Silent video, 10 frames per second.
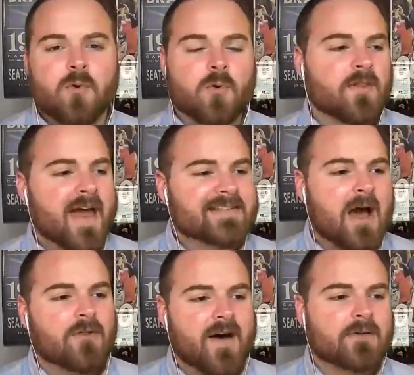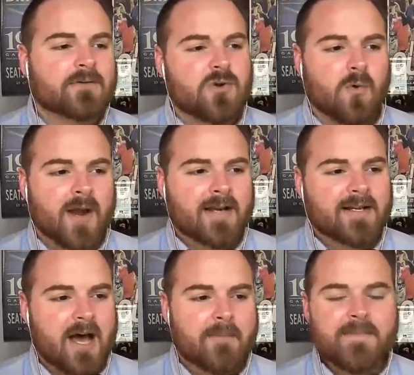That is how the final score
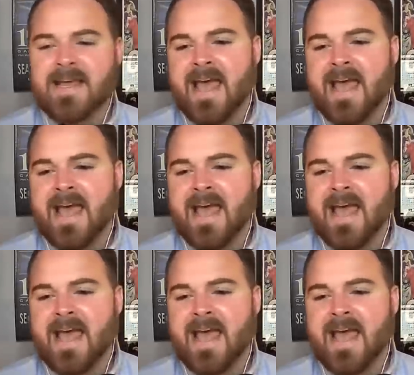ended up